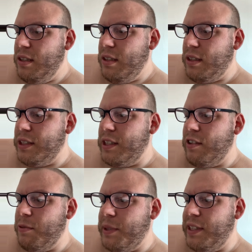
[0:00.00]
Although
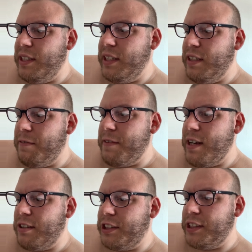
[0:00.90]
everybody did get a
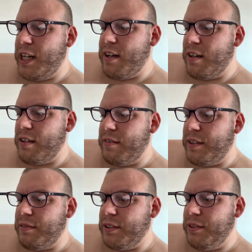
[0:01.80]
fair share of
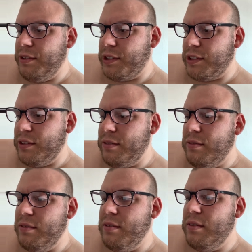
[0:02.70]
evolution,
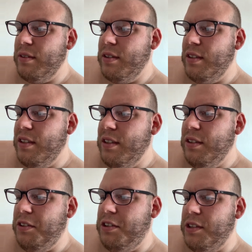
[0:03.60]

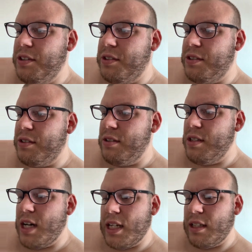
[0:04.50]
just
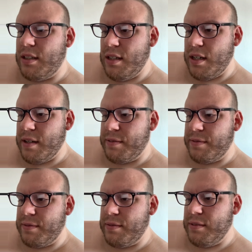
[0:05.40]
not
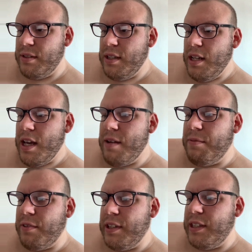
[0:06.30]
enough.
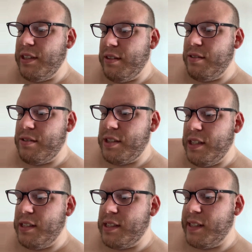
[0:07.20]
And when
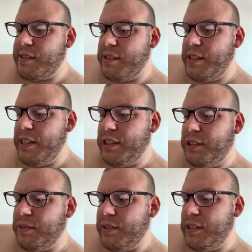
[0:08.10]
Tia Texadia
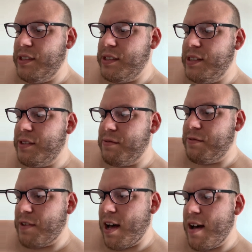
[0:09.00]
joined in season
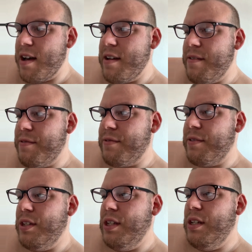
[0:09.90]
5,
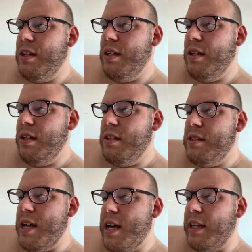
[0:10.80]

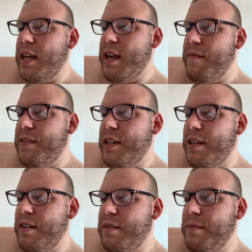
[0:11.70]
that gave
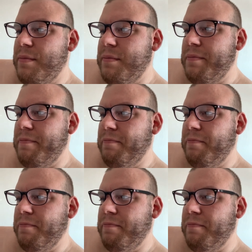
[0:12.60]
them